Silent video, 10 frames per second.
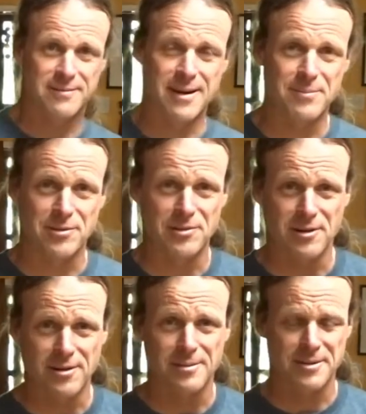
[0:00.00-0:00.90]
Wrap the string
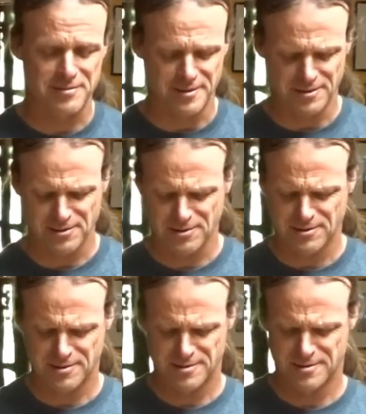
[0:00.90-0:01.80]
around my
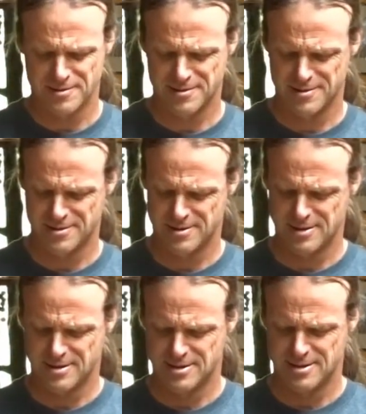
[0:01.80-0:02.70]
fingers.
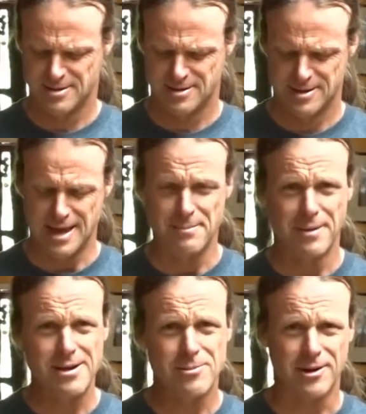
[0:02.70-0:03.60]
It
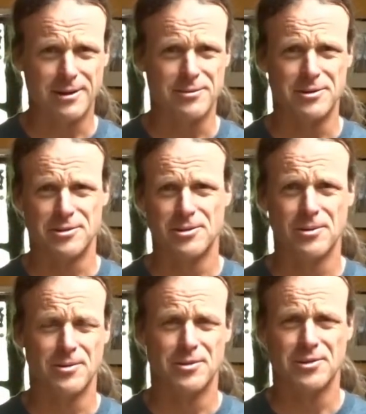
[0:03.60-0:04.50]
might work if you just
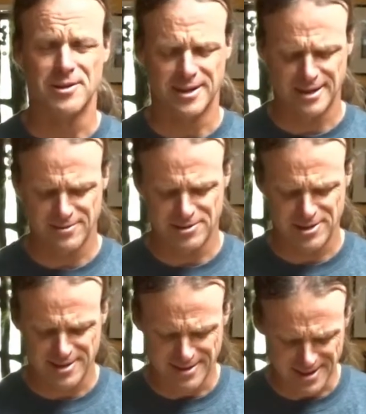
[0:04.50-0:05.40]
hold the string. I haven't
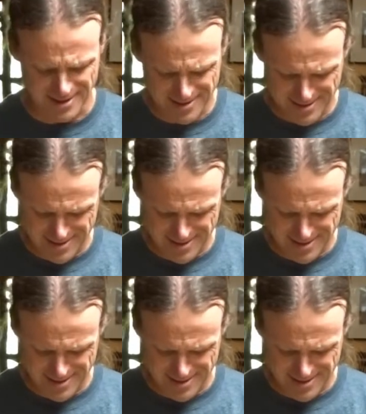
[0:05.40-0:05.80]
tried that.